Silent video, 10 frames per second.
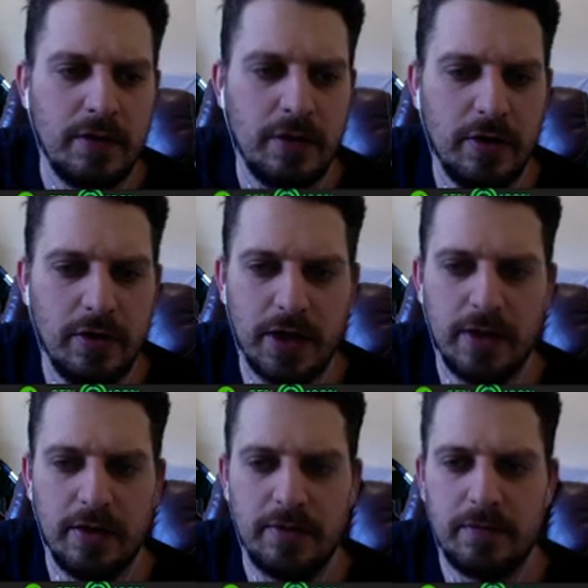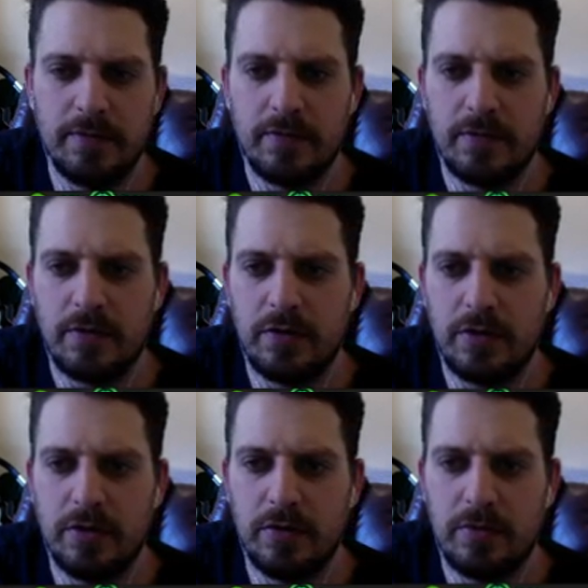Okay,
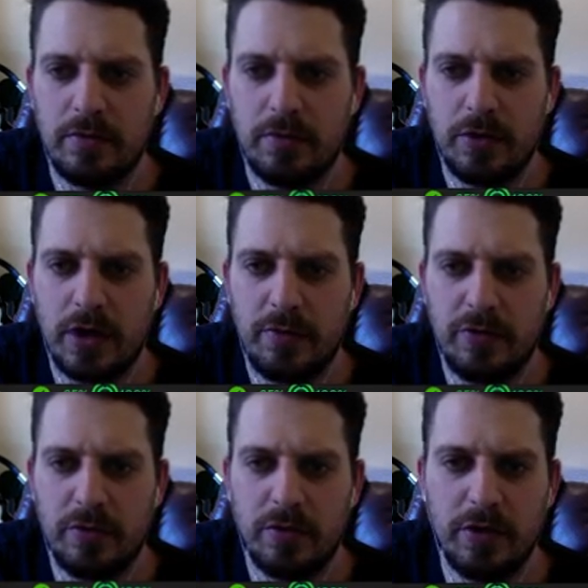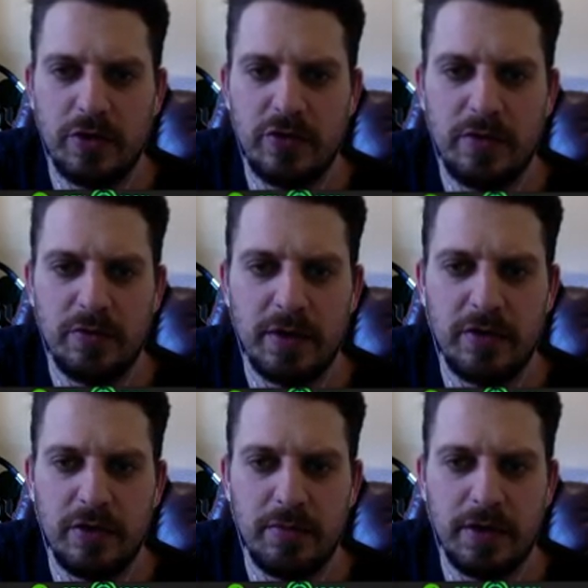so what option? Well, we got James Maddison
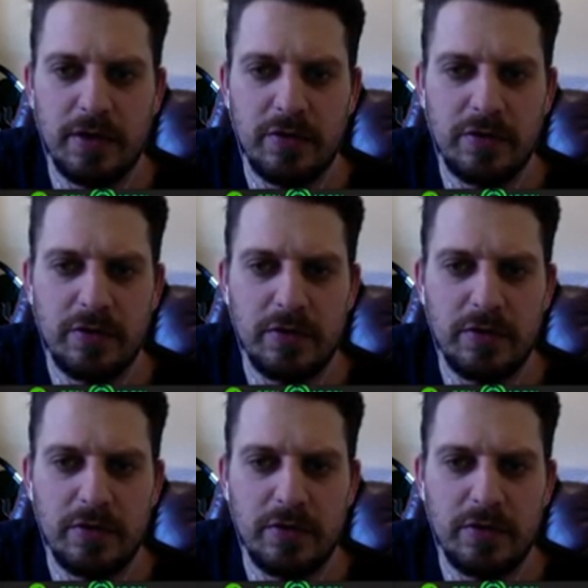on the bench.